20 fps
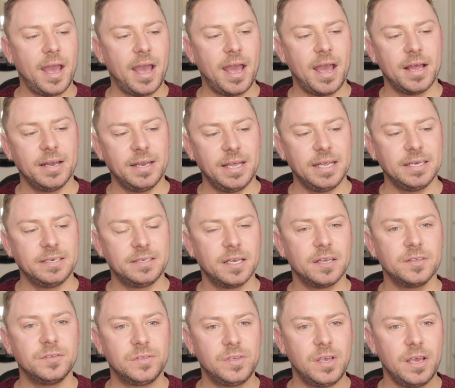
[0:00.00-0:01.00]
and it
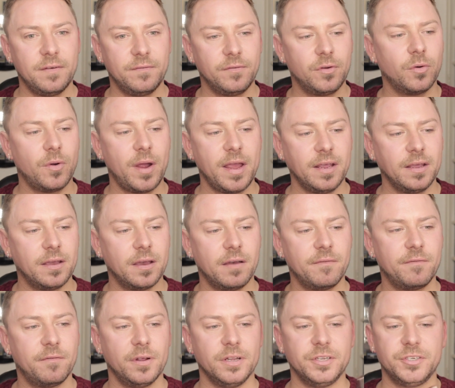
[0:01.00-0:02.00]
does give great
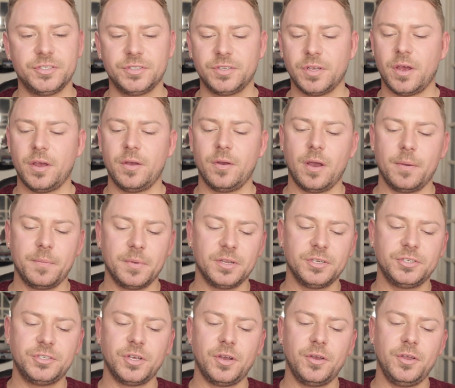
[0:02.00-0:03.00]
coverage. So I'm going
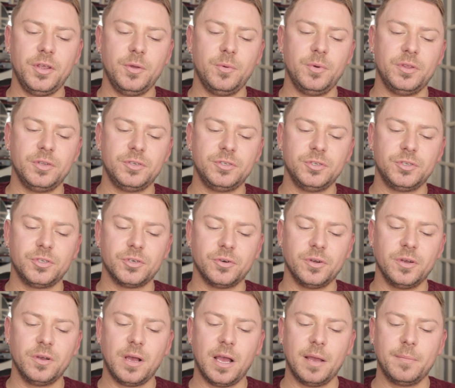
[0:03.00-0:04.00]
to show you with the
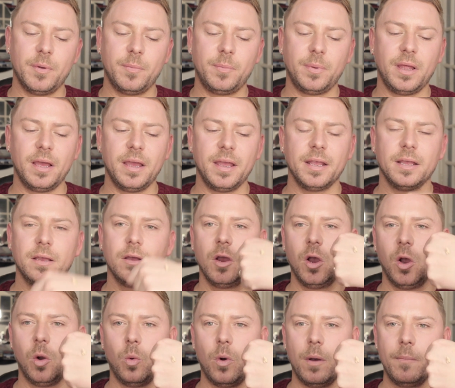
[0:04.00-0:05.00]
tutorial. I'm applying
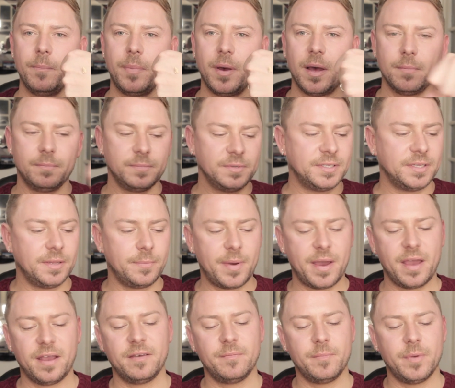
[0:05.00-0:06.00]
one pump to the
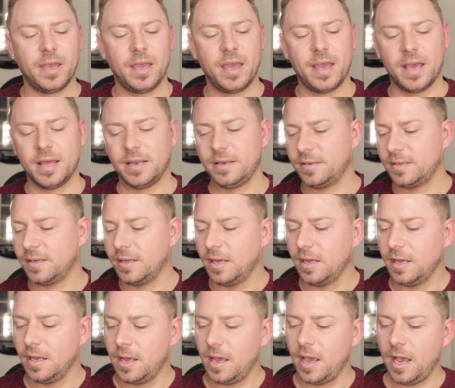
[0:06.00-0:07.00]
back of my hand
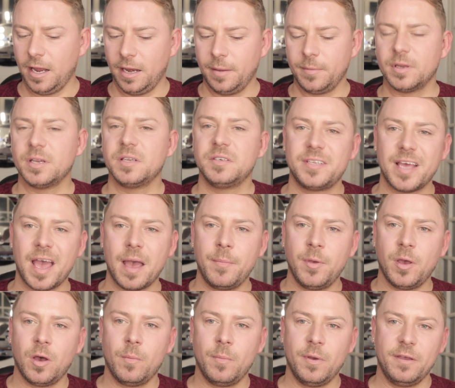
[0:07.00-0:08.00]
and I'm going to dab
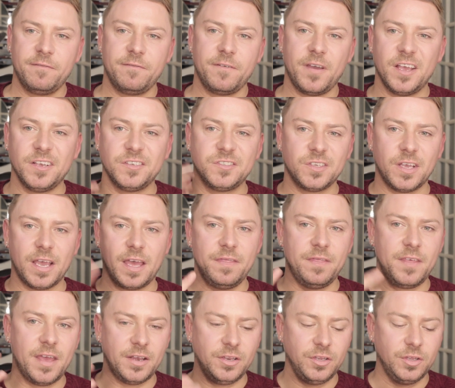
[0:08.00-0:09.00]
it on my face
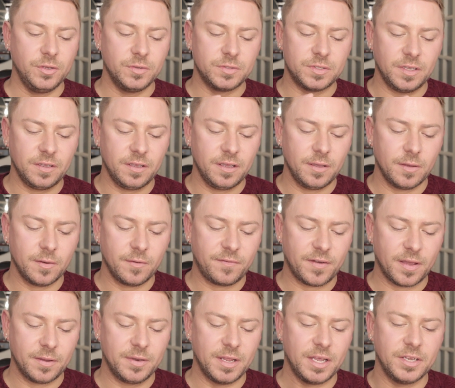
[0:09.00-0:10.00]
and then use the
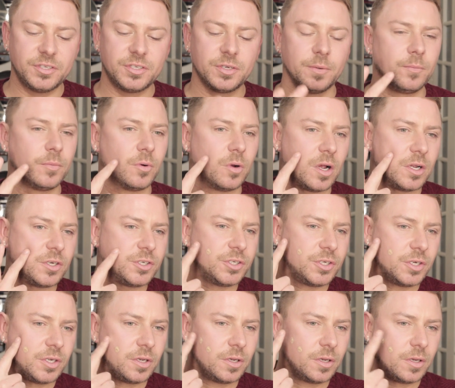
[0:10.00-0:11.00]
foundation
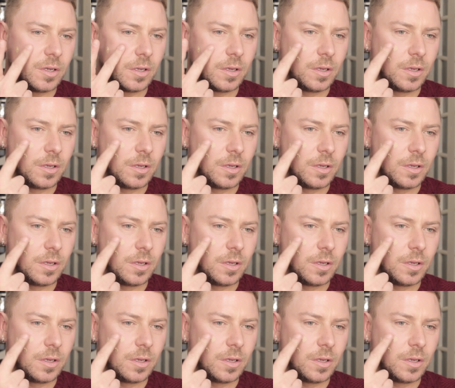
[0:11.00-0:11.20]
brush